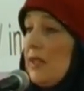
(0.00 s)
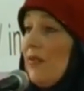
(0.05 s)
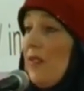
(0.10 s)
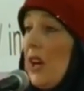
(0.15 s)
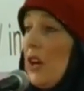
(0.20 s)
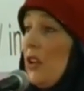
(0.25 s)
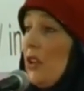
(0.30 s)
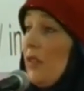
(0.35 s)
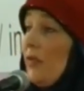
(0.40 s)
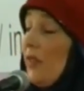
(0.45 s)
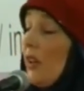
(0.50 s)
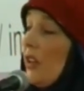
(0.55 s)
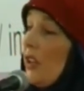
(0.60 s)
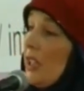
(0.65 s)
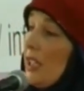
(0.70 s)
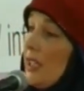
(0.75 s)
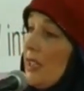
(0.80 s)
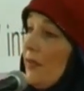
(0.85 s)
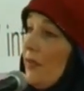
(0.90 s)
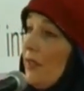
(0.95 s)
was very,
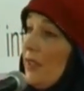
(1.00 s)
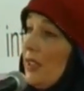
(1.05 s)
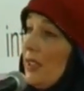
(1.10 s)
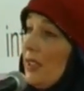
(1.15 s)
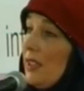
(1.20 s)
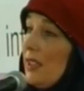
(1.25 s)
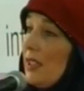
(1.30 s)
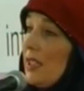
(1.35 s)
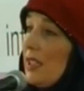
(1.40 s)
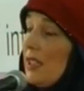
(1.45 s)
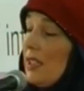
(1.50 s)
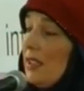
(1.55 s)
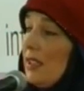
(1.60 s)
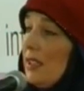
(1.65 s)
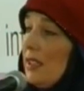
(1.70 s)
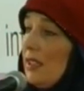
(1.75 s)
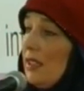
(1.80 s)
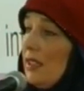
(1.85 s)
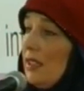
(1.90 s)
very difficult.